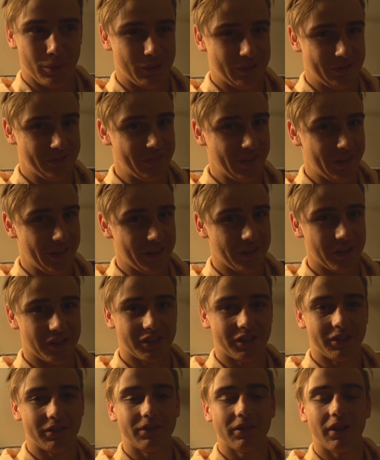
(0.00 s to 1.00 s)
It was a very
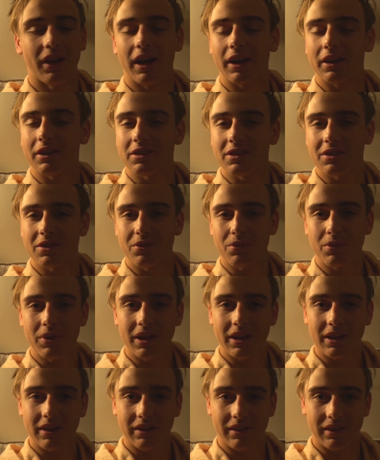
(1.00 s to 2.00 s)
dodgy flight because of the
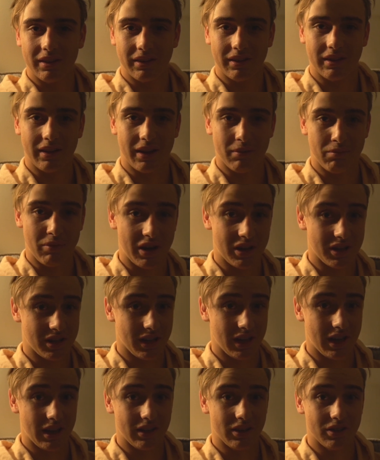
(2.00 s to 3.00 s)
wind, and managed to
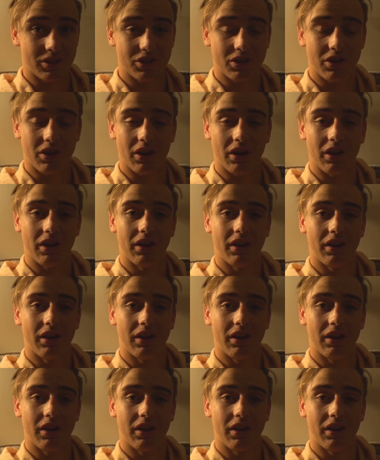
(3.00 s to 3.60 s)
get this shot.